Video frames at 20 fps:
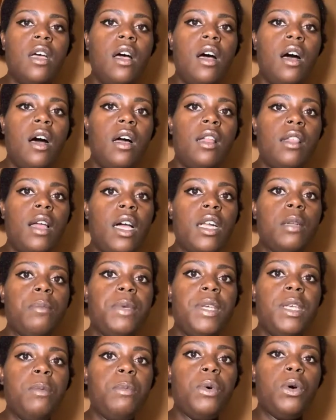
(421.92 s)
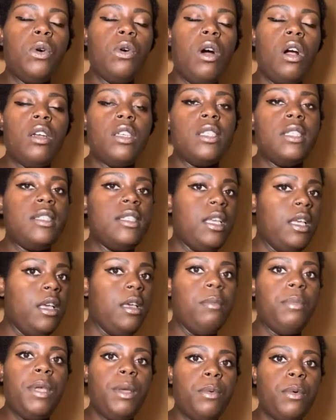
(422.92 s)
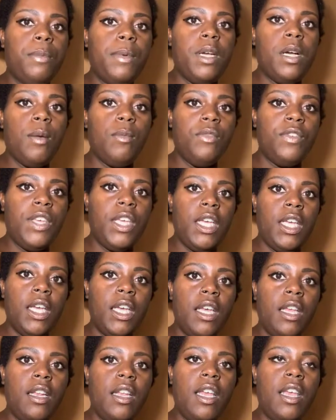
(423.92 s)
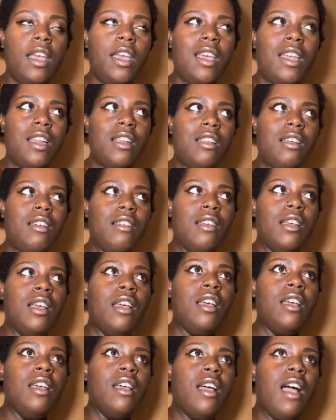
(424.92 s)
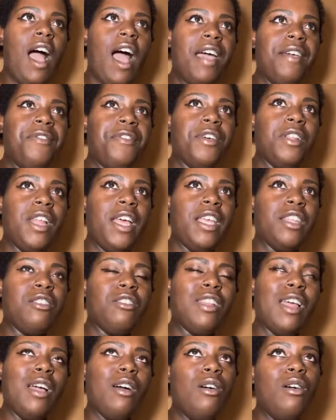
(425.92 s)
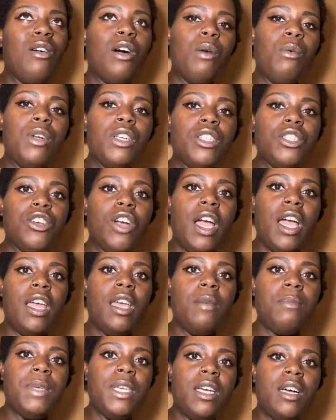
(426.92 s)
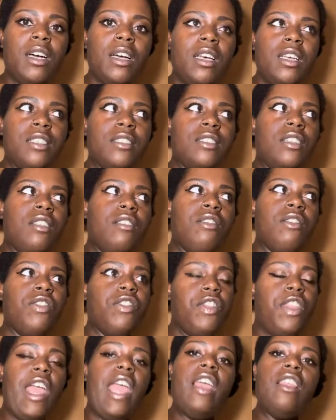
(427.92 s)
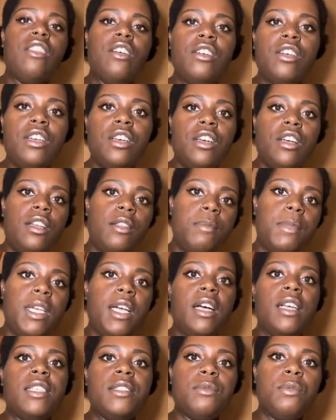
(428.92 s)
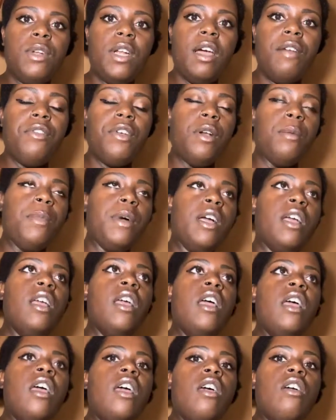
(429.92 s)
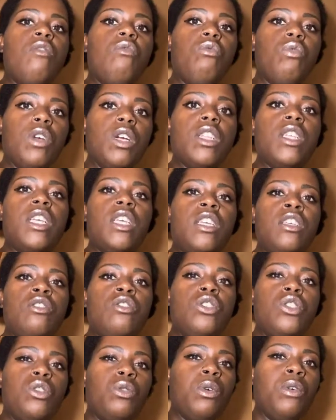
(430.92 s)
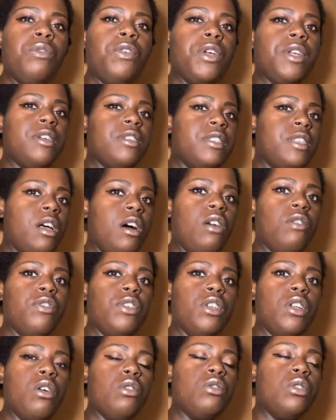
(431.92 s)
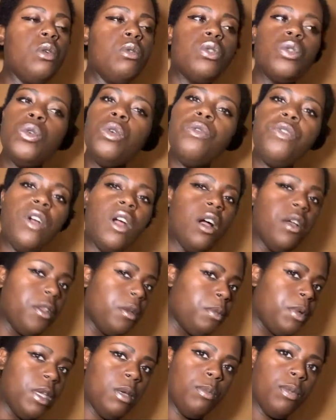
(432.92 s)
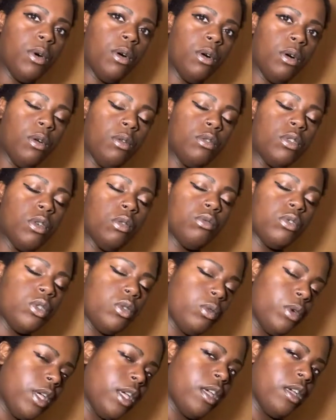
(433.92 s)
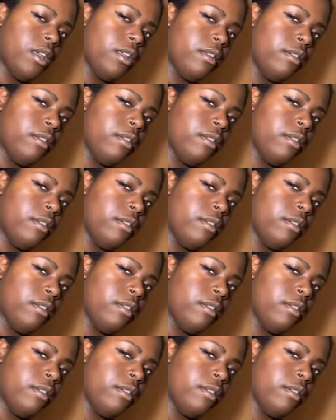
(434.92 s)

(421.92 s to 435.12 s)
a lot of people are seeing people become vegan, and I feel like they're like, oh, I want to try it because they look good, because whatever. But really do it for yourself, you know. Don't do it for other people. Don't do it,